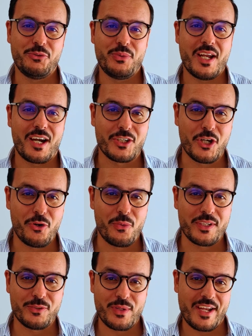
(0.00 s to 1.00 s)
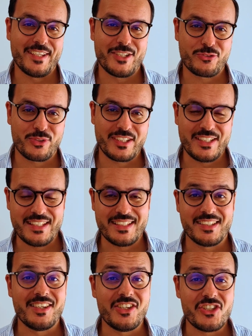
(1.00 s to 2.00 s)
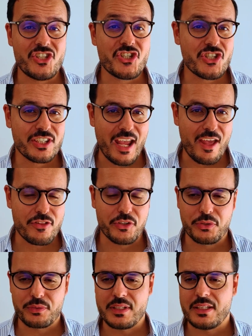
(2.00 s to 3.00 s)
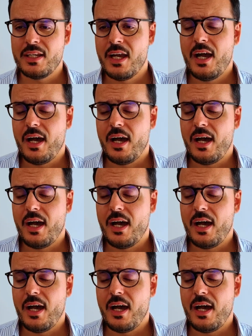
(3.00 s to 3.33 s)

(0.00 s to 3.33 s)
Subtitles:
we are entering in niche category.